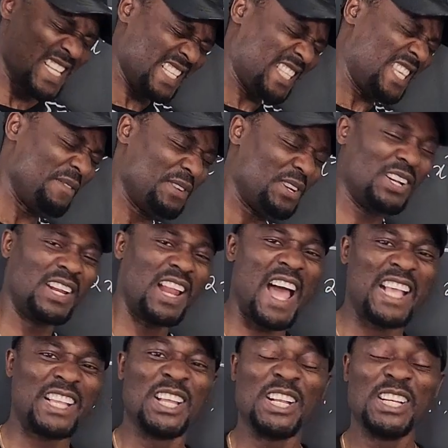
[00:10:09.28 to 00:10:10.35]
Give it a
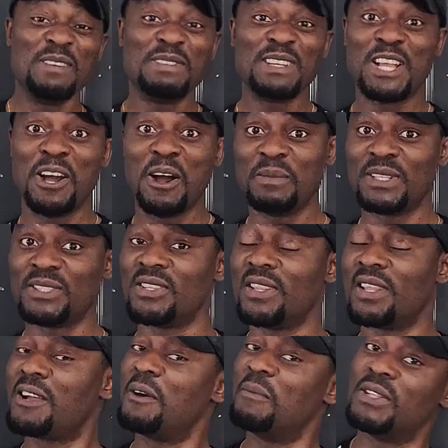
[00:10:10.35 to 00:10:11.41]
like, leave a comment in the
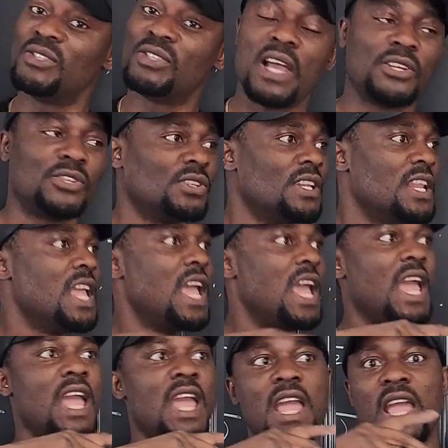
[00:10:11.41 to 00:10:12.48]
comment section
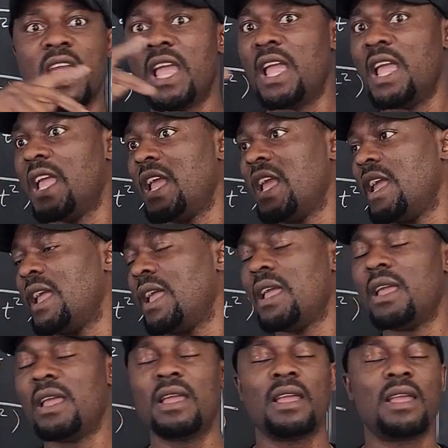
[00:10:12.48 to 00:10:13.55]

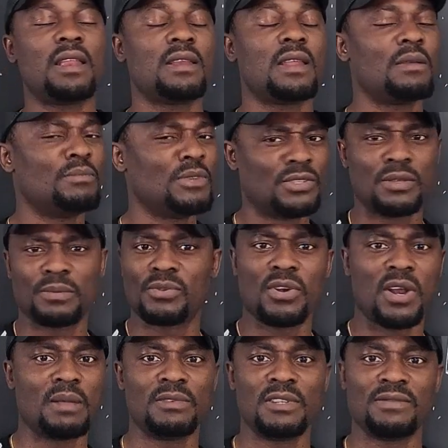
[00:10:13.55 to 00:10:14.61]
and be
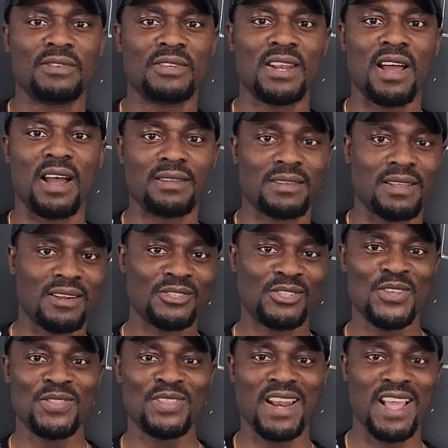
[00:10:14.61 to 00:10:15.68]
subscribed if you're not. See you
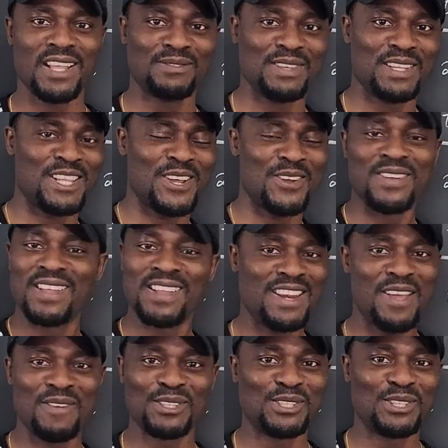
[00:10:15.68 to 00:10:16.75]
in the next video.
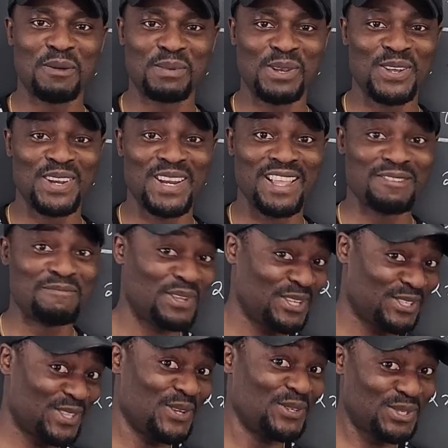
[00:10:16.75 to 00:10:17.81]
Never stop learning because
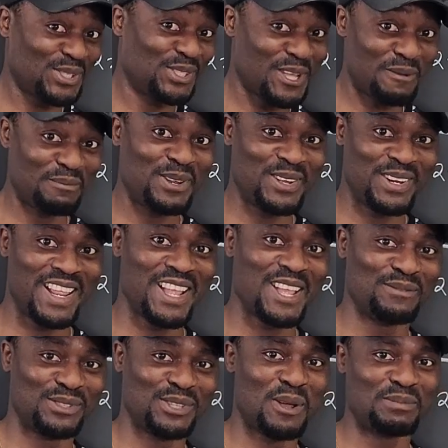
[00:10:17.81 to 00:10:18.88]
those who stop learning have
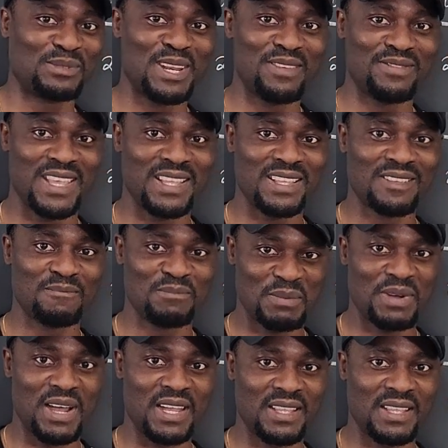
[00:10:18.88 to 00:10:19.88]
stopped living. Bye-bye.